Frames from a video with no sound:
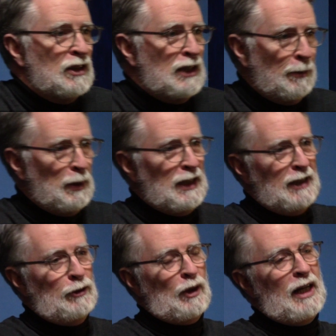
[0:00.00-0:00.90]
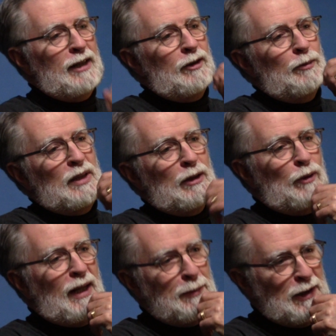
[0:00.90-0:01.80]
Tippy had tried to be a
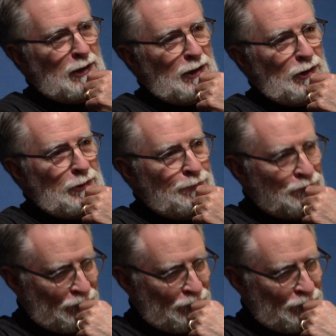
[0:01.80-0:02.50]
rabbit hunter,